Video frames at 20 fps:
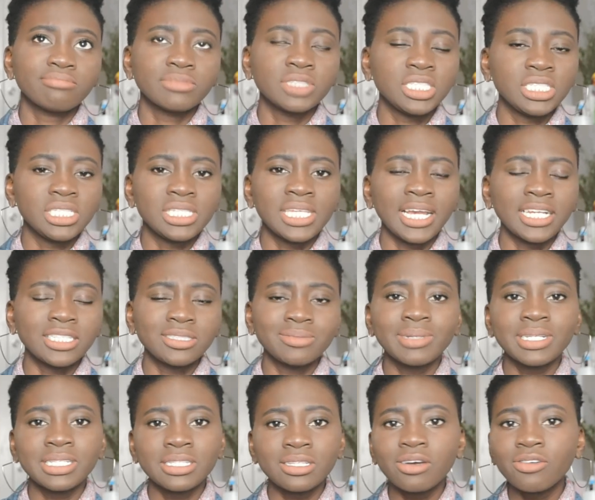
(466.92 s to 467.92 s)
detach
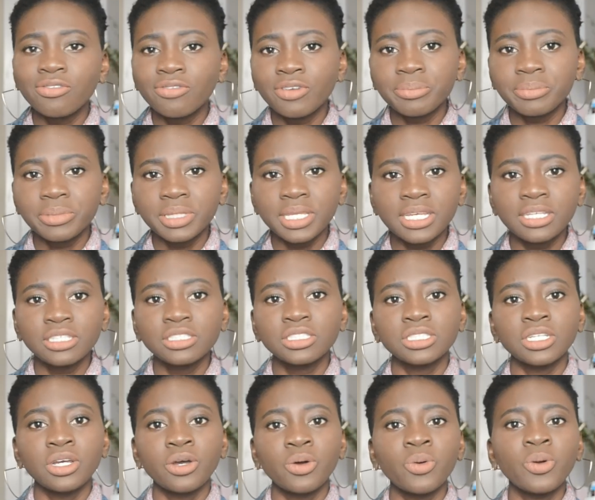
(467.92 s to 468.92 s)
myself from things.
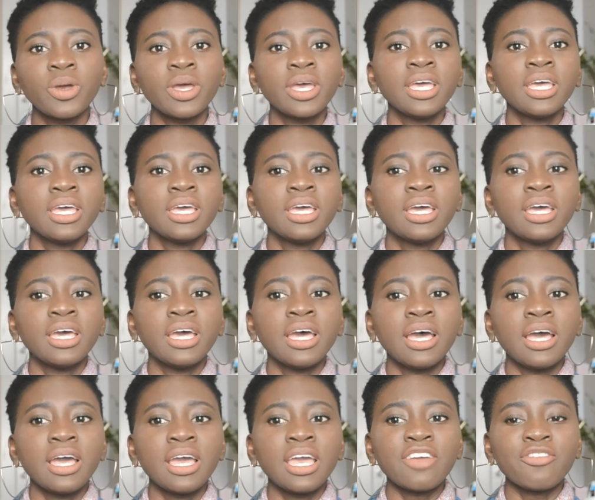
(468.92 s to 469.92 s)
So
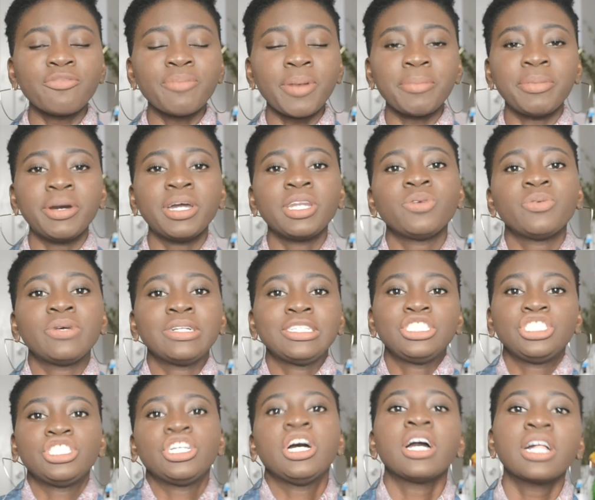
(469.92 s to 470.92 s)
if my body
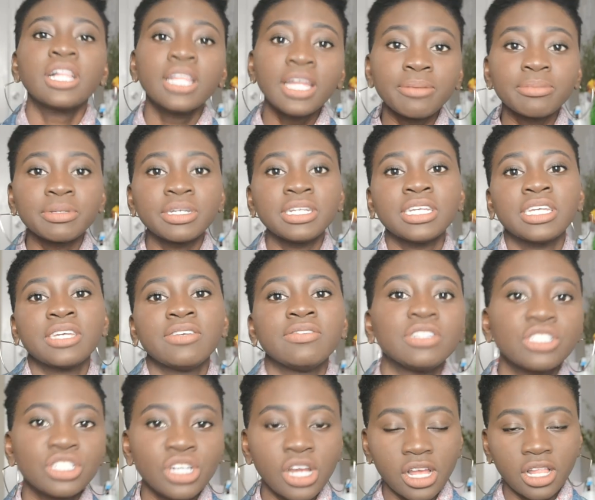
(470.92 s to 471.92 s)
wants chocolate, I'm going to give
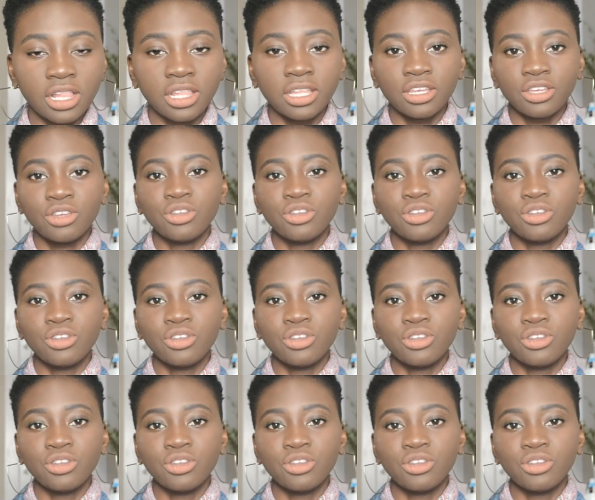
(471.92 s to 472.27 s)
it chocolate.